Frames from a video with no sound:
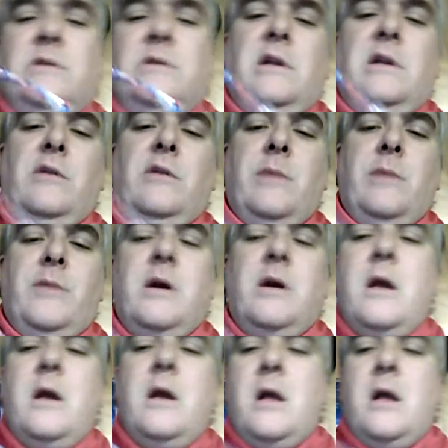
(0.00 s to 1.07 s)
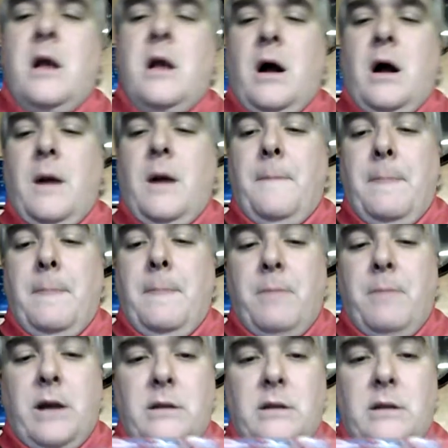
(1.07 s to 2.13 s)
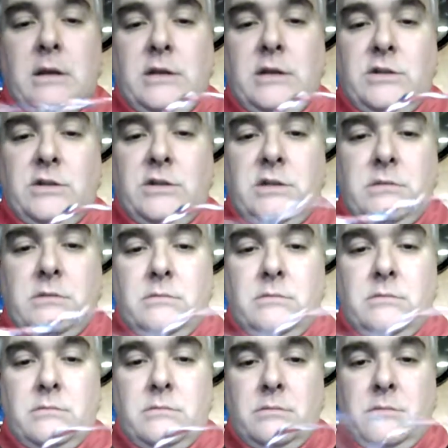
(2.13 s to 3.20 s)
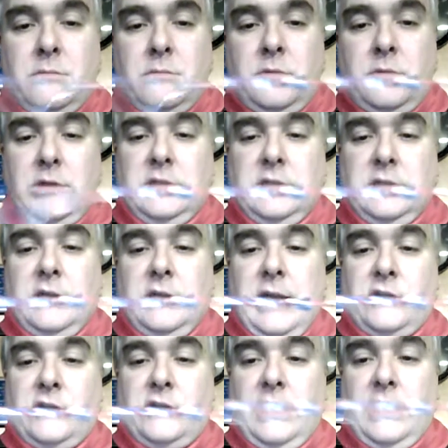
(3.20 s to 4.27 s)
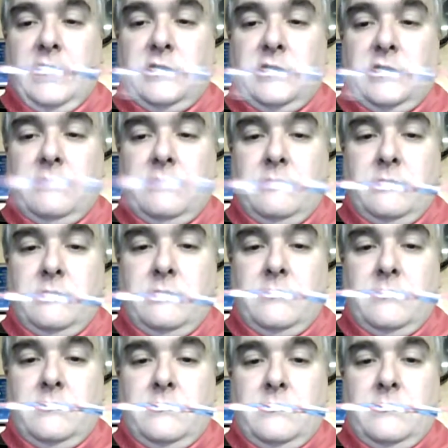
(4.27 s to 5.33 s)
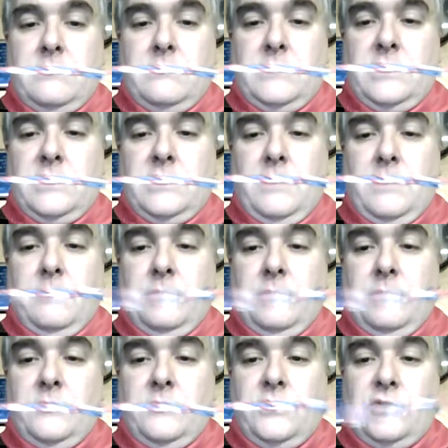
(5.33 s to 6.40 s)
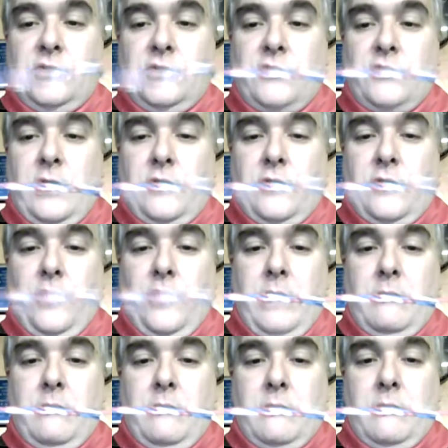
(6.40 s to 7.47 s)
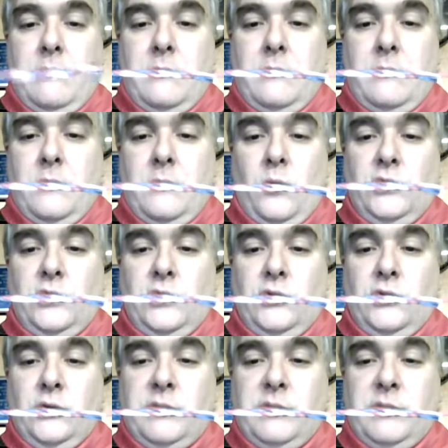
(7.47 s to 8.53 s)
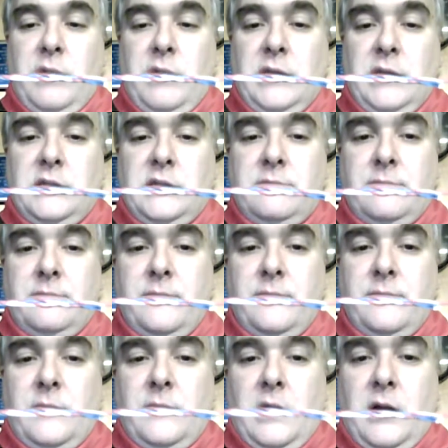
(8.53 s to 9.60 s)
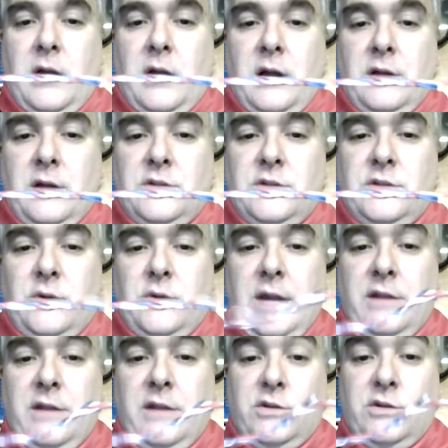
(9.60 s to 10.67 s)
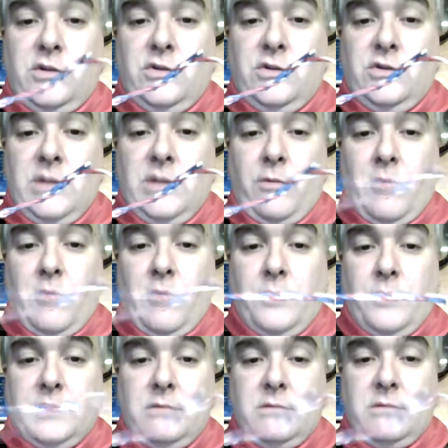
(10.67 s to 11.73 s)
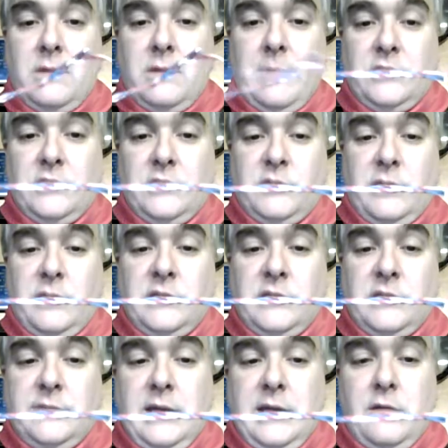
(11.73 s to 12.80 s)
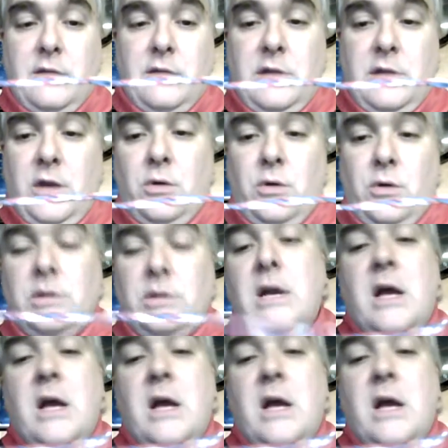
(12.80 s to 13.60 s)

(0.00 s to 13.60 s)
done, I don't remember. But it's, you can see it actually has some strength to it once you do a splice. So again, this is 2 separate ropes, managed to splice them together and they hold.